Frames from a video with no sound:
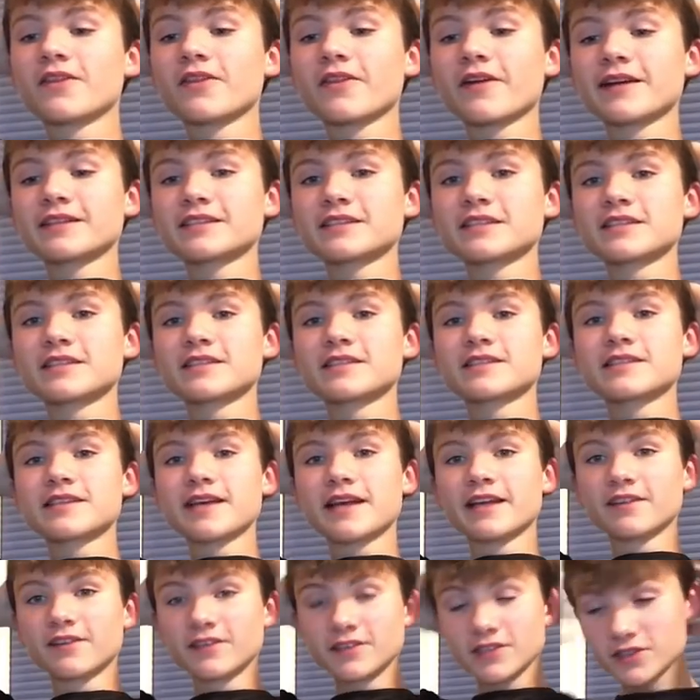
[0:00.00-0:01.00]
That's
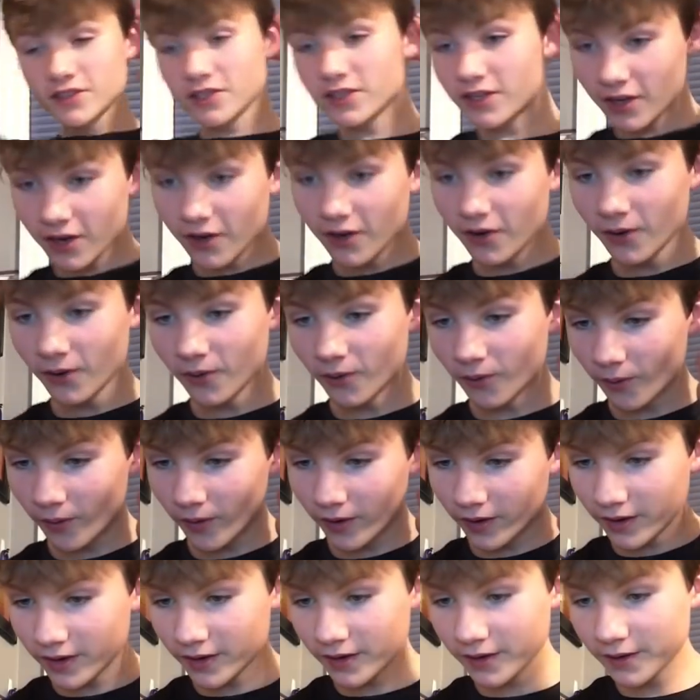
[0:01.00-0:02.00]
insane, let's go.